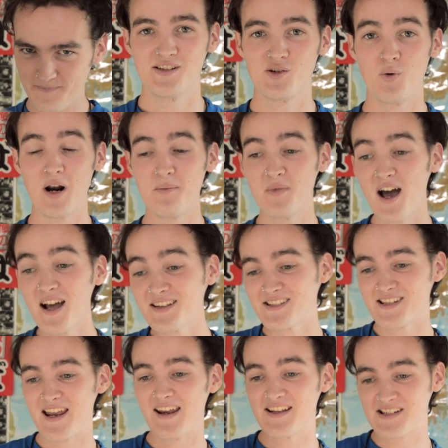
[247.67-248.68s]
So what I'm not
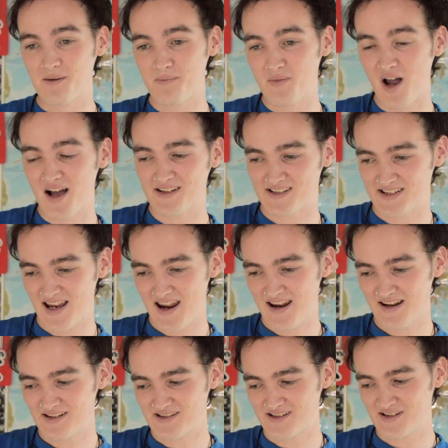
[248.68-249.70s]
saying is I'm not
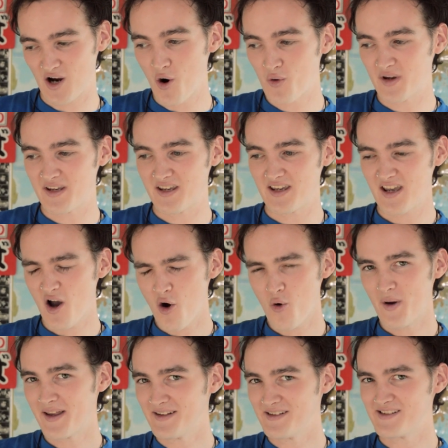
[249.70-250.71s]
saying
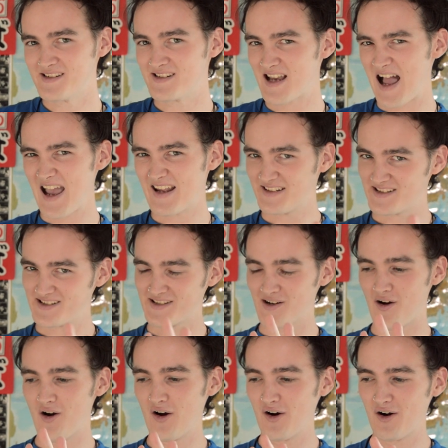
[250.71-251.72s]
Tokyoans
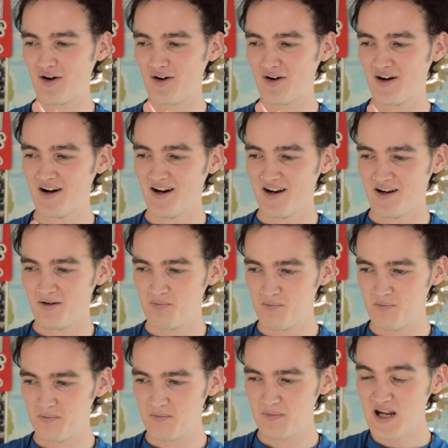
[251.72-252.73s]
are
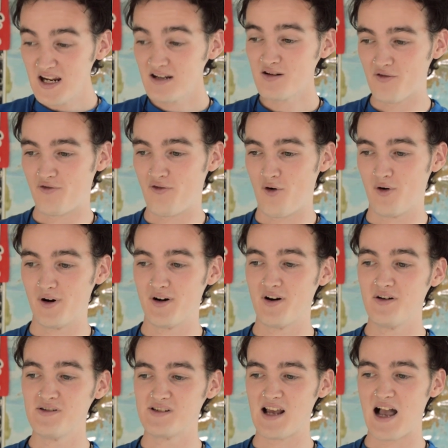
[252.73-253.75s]
mean to
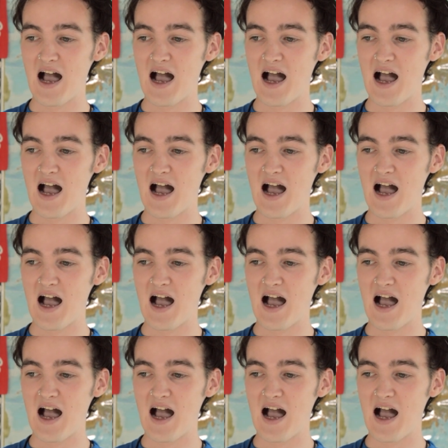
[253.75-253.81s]
foreigners.